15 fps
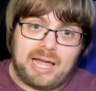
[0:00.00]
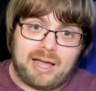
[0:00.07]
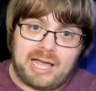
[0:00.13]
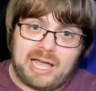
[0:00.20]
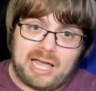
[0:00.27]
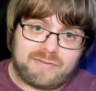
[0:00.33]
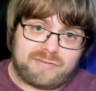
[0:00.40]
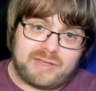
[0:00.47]

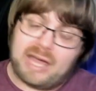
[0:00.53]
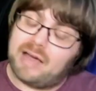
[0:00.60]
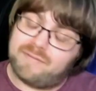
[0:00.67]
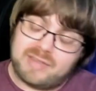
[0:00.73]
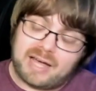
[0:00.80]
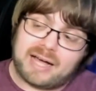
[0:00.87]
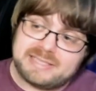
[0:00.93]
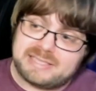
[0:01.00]
If they
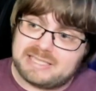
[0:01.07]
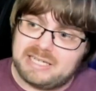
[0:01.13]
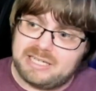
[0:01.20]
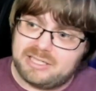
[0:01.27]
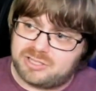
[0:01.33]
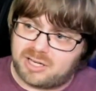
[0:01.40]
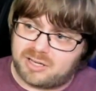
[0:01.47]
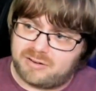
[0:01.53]
have not seen
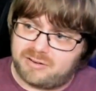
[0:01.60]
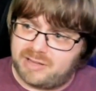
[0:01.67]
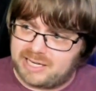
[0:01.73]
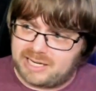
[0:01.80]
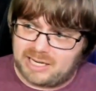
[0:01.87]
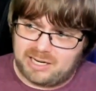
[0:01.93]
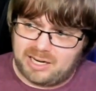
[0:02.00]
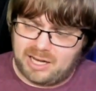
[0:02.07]
each other, they
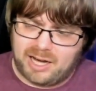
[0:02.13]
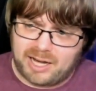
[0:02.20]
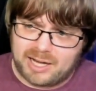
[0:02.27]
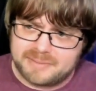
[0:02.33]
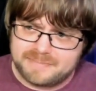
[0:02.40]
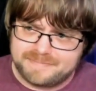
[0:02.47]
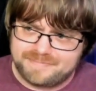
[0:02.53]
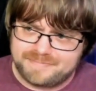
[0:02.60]

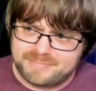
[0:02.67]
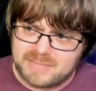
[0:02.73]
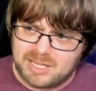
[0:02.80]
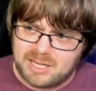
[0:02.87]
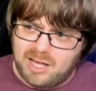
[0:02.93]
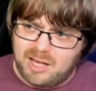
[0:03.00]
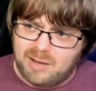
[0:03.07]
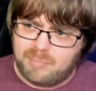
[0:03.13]
cannot.
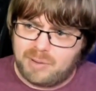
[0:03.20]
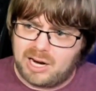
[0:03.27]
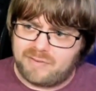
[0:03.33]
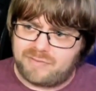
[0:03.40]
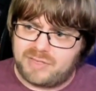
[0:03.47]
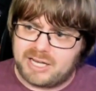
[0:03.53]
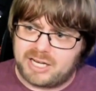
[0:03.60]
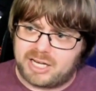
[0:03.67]
But
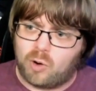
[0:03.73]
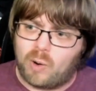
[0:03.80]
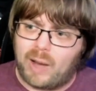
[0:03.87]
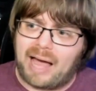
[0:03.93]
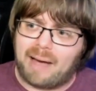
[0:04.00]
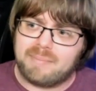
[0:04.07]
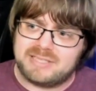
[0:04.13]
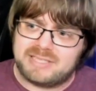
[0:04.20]
if they
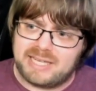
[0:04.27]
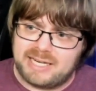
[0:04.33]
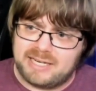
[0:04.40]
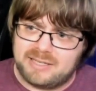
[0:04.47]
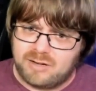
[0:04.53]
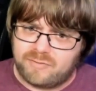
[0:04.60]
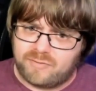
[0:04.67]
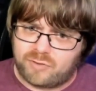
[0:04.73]

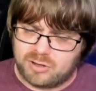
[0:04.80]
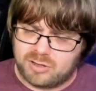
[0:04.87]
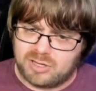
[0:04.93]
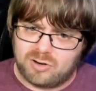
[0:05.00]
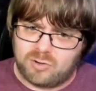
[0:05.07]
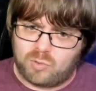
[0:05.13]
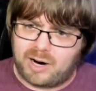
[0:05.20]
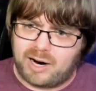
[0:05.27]
cohabitate for a
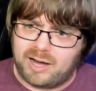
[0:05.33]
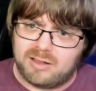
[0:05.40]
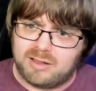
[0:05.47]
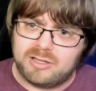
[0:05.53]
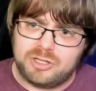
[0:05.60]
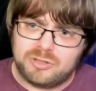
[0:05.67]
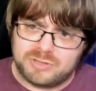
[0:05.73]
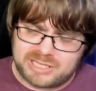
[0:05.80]
little
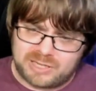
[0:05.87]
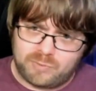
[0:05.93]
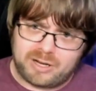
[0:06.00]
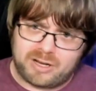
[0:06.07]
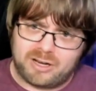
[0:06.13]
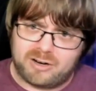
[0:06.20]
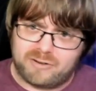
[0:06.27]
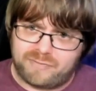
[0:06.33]
while using
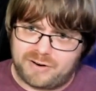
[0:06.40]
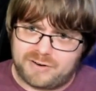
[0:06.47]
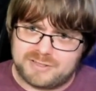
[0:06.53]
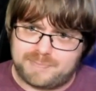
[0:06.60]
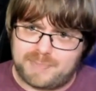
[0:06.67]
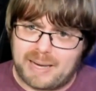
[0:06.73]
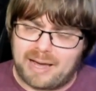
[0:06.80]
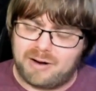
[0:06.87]
wing
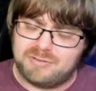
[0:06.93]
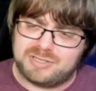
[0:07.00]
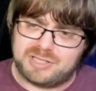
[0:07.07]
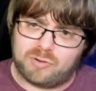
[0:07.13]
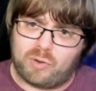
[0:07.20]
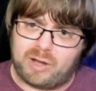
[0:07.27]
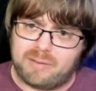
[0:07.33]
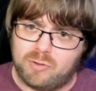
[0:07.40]
interference patterns
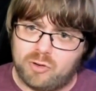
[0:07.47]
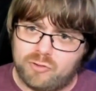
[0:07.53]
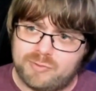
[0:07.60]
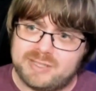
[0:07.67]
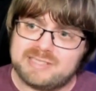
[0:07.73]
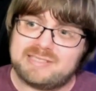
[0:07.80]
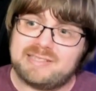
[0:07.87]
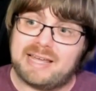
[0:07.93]
and wing
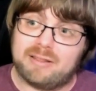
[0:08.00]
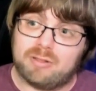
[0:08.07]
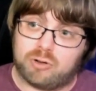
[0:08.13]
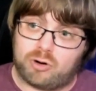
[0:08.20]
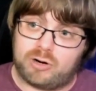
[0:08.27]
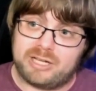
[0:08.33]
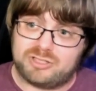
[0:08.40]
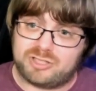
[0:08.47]
movements, they
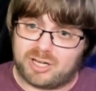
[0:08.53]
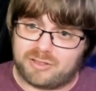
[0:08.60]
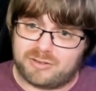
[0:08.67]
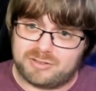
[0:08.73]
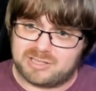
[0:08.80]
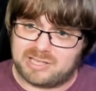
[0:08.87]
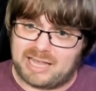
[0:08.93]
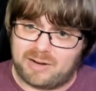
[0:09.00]
learn each
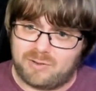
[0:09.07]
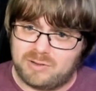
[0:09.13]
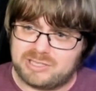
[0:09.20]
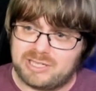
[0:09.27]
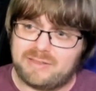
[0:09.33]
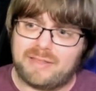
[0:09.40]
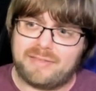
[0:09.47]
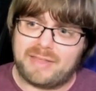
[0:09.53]
other's language
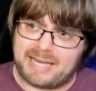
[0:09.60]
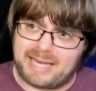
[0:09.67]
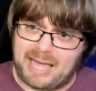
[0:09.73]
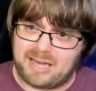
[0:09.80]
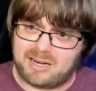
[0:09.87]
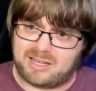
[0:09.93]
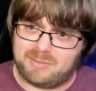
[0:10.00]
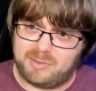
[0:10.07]
and then they
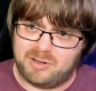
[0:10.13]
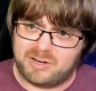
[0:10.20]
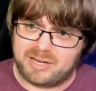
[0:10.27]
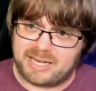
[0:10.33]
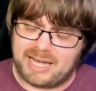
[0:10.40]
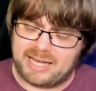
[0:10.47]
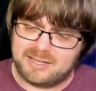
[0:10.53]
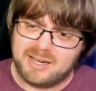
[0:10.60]
can
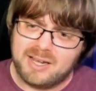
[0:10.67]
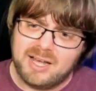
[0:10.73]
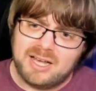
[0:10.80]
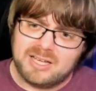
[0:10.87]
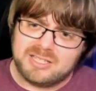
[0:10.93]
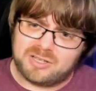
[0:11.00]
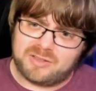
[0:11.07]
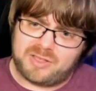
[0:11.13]
communicate.
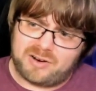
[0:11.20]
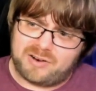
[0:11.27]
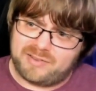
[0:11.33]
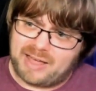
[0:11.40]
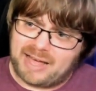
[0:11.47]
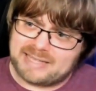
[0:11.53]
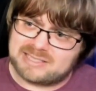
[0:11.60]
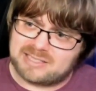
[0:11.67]
So
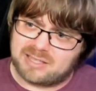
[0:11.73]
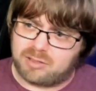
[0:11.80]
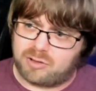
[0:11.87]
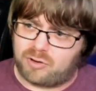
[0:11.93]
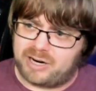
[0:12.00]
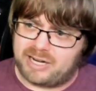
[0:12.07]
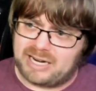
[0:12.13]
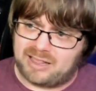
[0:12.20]
that's the
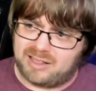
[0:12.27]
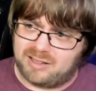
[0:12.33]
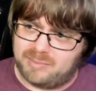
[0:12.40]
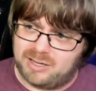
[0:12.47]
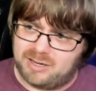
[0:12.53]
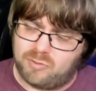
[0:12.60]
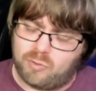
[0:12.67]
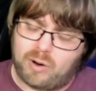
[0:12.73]
learning
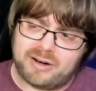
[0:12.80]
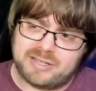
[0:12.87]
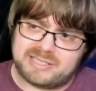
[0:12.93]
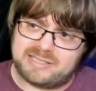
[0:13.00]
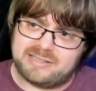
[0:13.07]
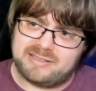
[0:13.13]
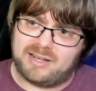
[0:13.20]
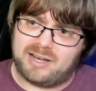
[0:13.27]
element. Where
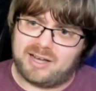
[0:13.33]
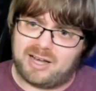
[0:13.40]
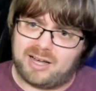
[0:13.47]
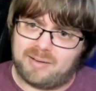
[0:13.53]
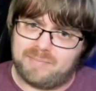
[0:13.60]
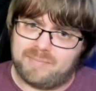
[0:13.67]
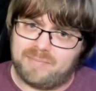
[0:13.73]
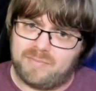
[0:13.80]
it's
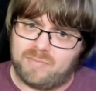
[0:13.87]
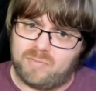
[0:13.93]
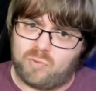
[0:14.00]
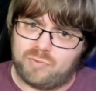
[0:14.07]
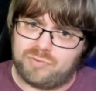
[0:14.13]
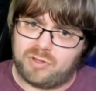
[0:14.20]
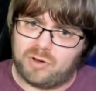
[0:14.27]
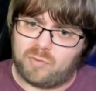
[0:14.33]

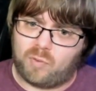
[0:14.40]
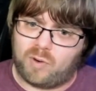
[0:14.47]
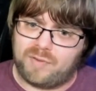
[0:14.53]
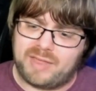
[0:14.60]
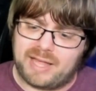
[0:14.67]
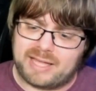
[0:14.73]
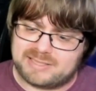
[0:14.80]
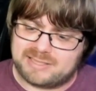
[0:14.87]
the
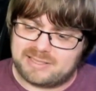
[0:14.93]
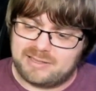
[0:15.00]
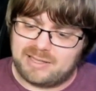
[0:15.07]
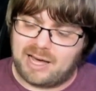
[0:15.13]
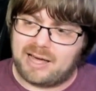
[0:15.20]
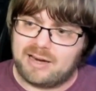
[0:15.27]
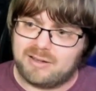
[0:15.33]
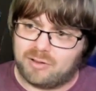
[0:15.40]
one that's
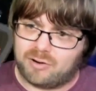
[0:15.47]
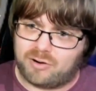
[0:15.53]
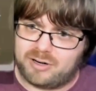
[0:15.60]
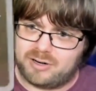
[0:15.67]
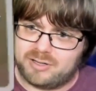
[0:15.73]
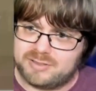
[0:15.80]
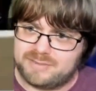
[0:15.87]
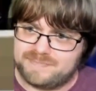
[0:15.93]
not
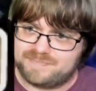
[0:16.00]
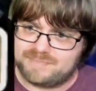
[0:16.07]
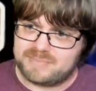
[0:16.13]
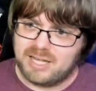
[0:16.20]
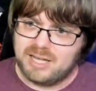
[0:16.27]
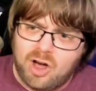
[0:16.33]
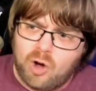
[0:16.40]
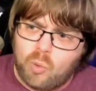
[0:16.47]

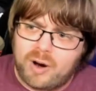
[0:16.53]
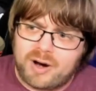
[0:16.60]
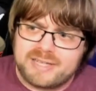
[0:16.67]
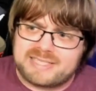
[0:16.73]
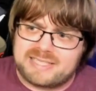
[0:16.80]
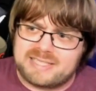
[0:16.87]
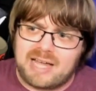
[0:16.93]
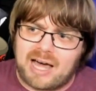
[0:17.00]
learned, where
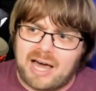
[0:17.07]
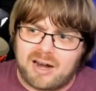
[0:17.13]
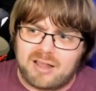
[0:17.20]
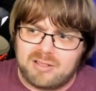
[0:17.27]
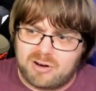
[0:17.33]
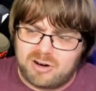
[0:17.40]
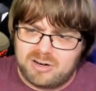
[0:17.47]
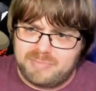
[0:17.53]
it's not a
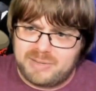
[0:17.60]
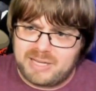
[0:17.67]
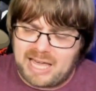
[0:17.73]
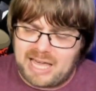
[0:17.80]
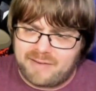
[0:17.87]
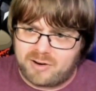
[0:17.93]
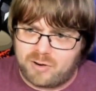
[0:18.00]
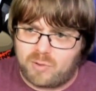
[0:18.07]
learned
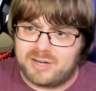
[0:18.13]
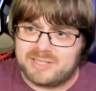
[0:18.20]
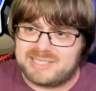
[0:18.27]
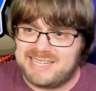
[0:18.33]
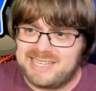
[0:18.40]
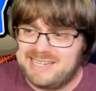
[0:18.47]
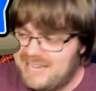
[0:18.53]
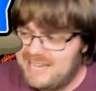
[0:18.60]
behavior, where it's
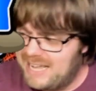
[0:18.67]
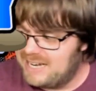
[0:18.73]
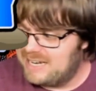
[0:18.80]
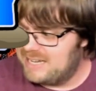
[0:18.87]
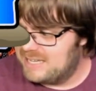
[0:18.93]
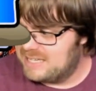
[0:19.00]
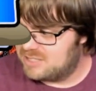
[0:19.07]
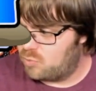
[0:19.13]

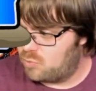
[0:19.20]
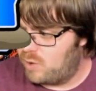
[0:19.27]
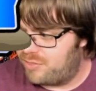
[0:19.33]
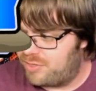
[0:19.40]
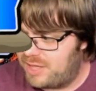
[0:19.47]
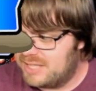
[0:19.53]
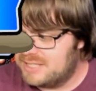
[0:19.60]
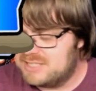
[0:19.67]
innate, is
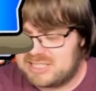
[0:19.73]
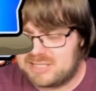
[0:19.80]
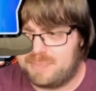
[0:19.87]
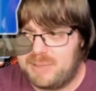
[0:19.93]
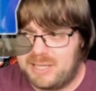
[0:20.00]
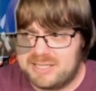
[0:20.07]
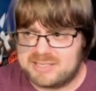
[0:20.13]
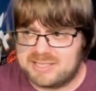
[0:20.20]
within
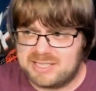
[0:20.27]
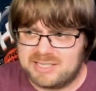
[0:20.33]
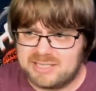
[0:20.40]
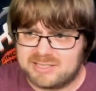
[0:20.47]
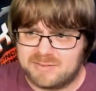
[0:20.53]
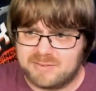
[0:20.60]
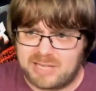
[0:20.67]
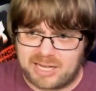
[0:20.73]

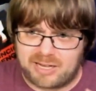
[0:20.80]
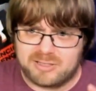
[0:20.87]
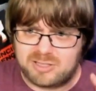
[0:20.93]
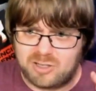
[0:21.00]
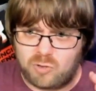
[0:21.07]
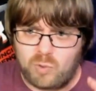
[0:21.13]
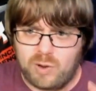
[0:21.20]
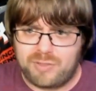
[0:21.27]
species. Like,
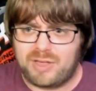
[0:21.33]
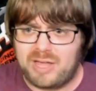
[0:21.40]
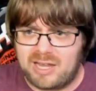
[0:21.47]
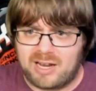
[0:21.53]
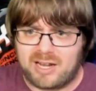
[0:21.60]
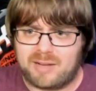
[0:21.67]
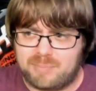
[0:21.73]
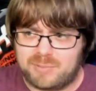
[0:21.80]
so
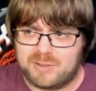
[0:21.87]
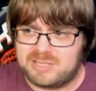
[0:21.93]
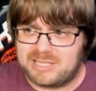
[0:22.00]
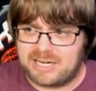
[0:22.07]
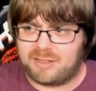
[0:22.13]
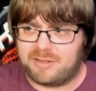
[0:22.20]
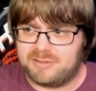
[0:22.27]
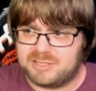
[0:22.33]
within a
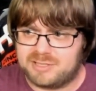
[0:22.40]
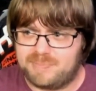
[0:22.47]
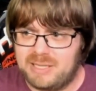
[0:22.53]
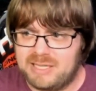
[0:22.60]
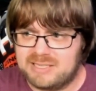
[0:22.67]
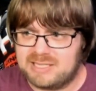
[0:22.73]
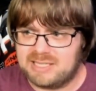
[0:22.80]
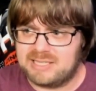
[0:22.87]
particular
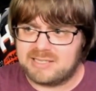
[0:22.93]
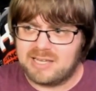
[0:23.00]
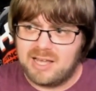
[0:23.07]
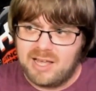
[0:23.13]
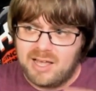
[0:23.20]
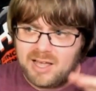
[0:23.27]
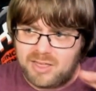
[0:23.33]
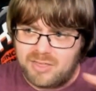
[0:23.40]
species,
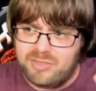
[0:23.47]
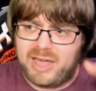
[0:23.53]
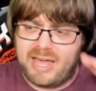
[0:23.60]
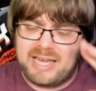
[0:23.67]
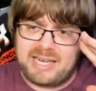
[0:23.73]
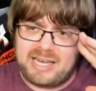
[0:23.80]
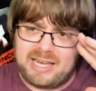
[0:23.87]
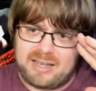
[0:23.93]

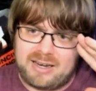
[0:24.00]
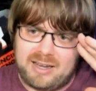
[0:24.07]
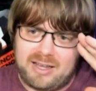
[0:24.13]
they can